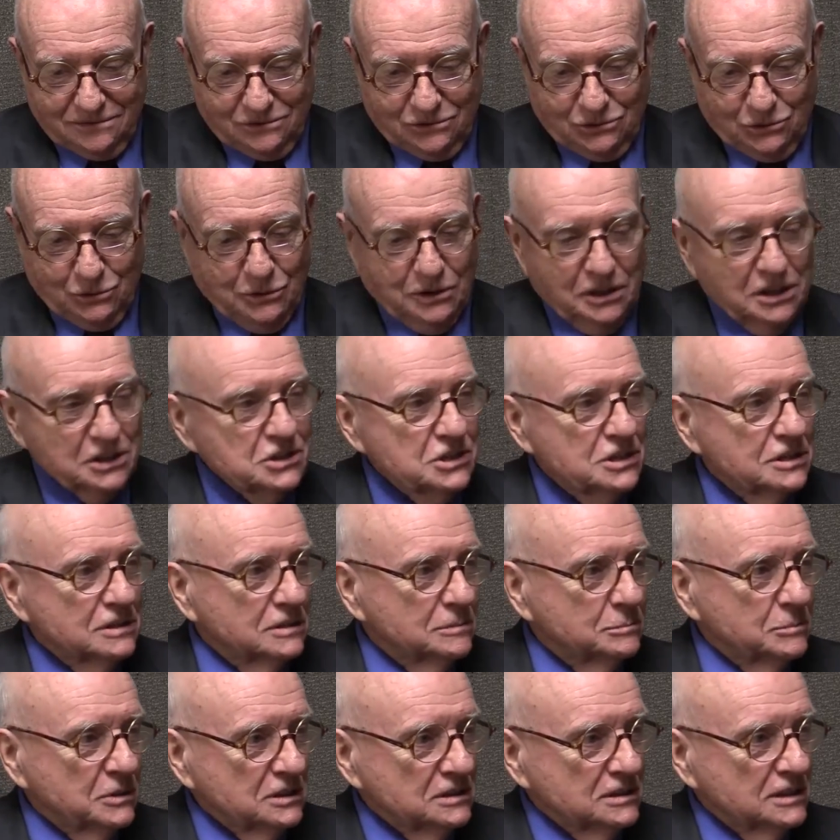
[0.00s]

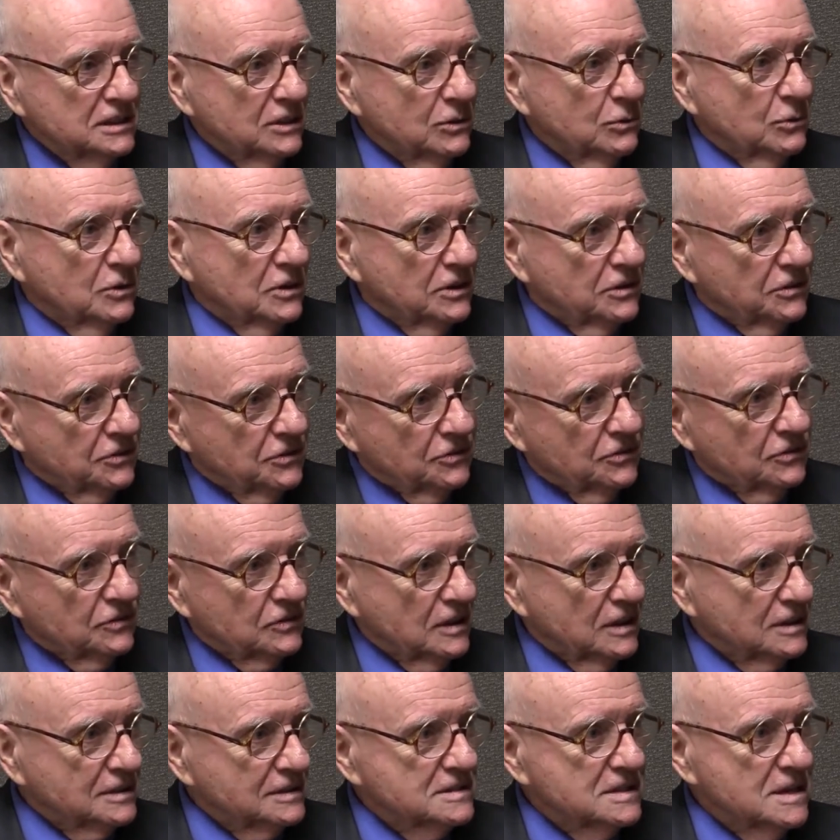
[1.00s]
traditional building with
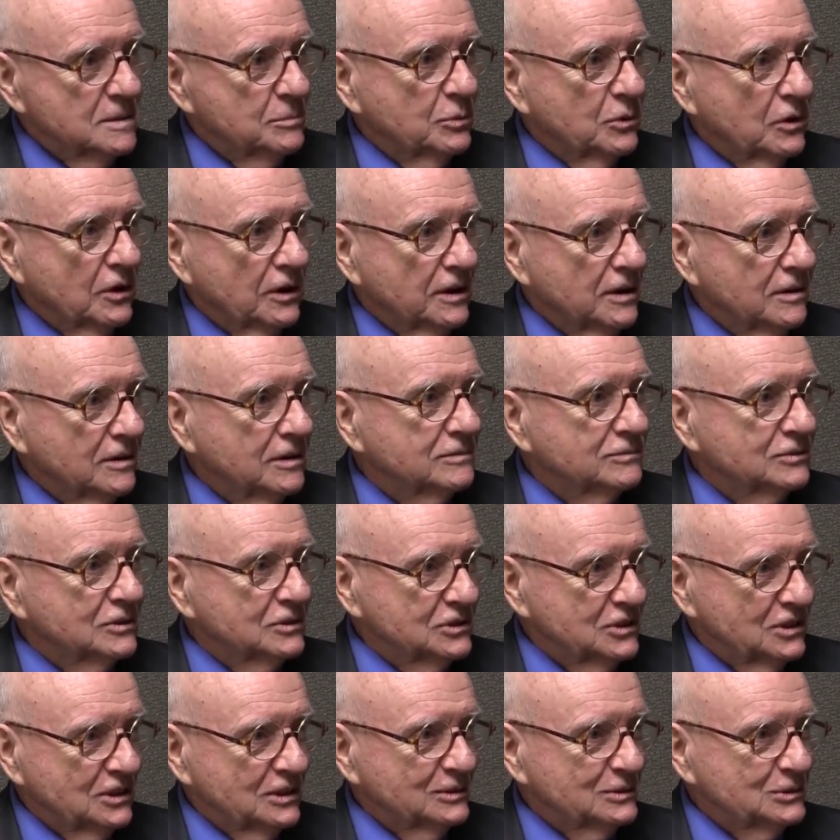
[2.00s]
contemporary
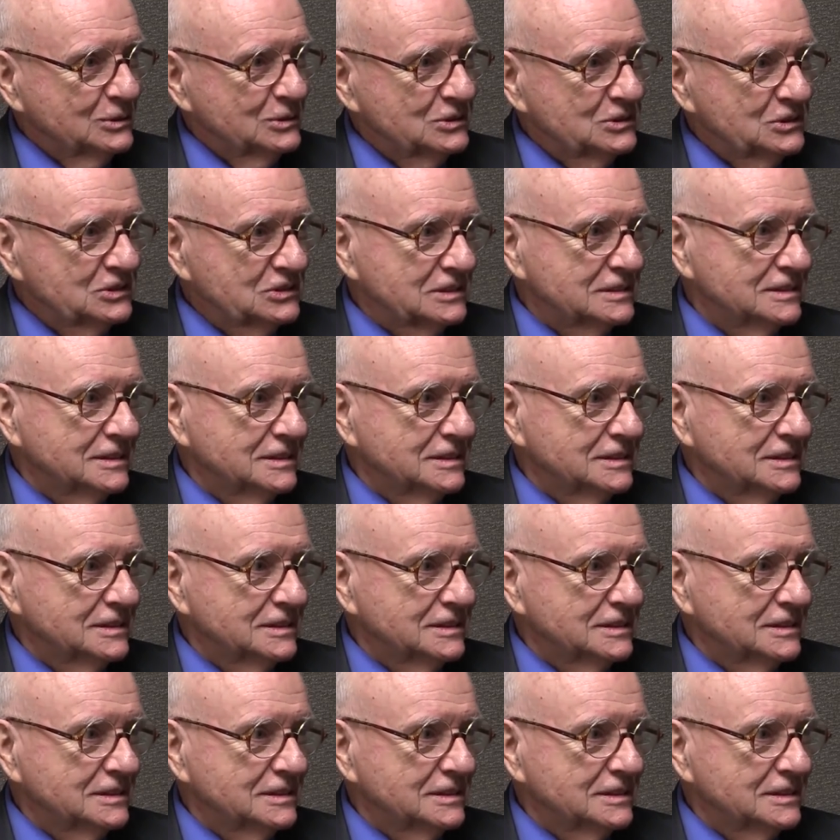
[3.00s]
overtones.